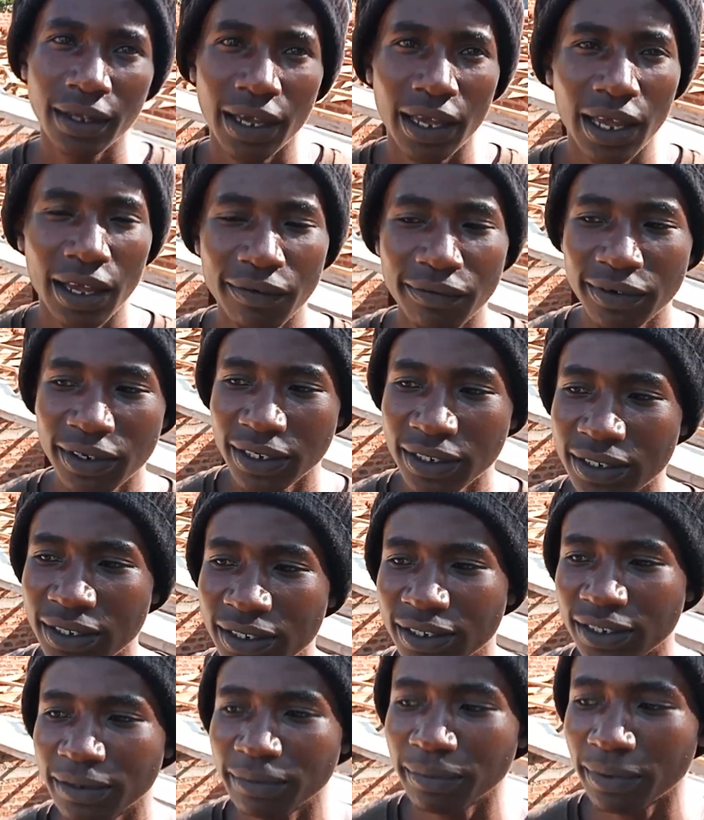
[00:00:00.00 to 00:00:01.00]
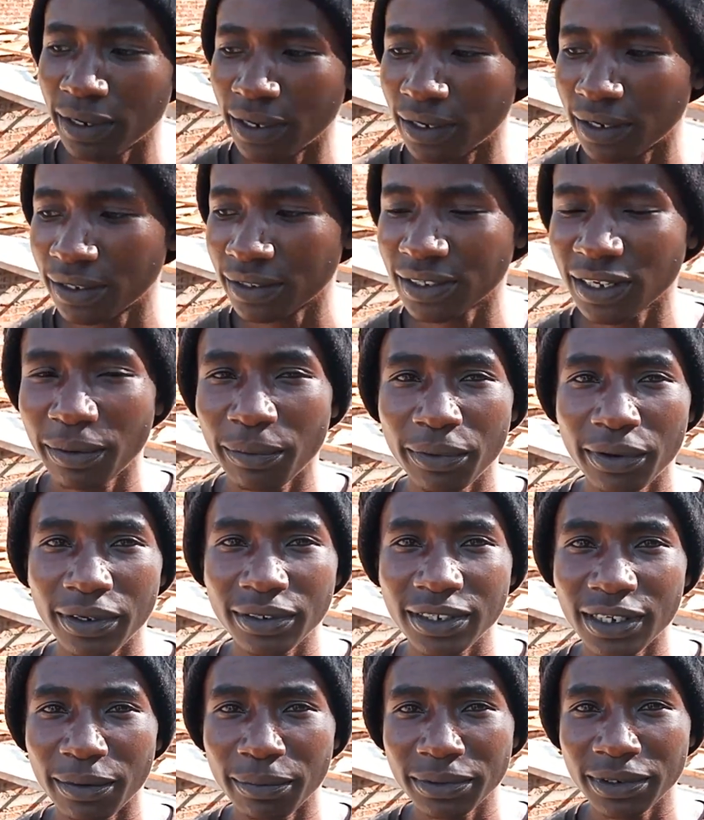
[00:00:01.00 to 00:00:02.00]
I have that dream, and
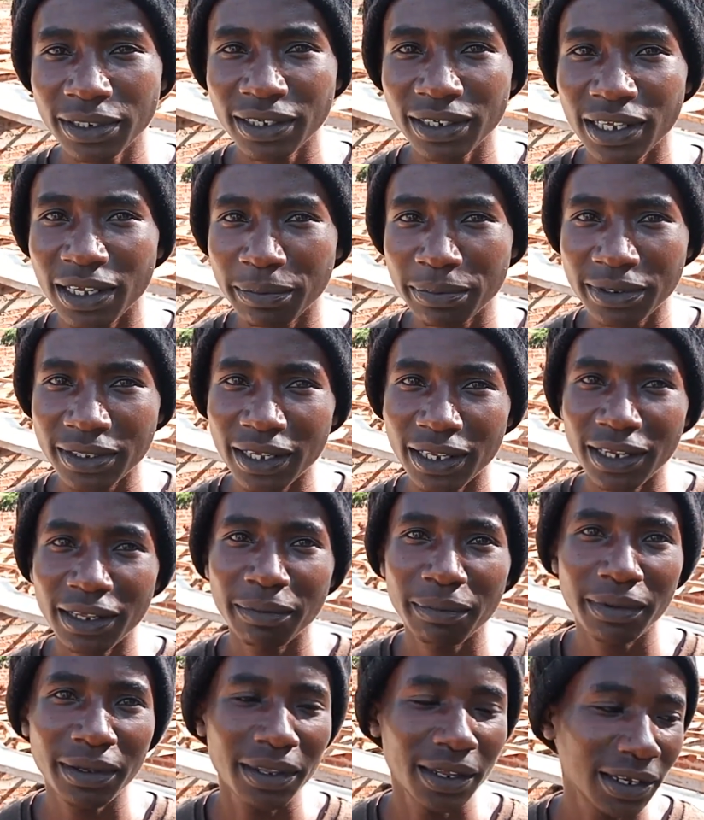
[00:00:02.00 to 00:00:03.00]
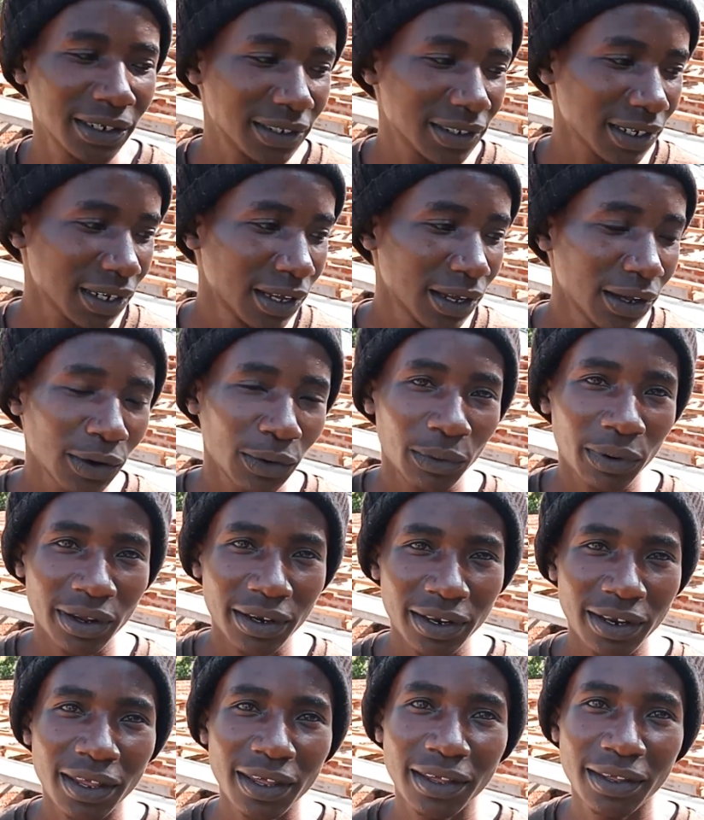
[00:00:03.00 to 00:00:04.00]
something keeps telling me that
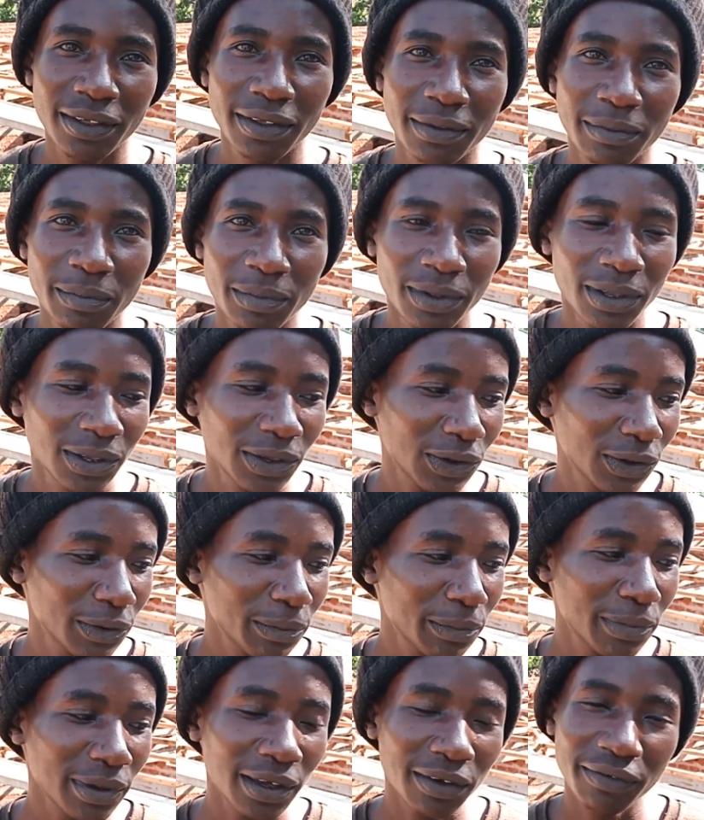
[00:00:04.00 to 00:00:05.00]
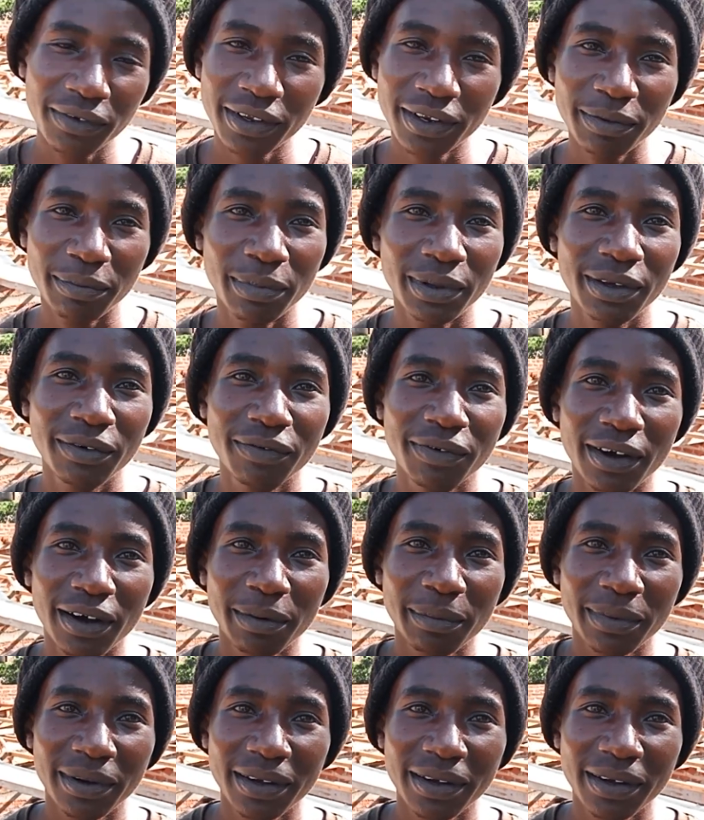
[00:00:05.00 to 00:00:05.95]
one day you'll be a very big farmer.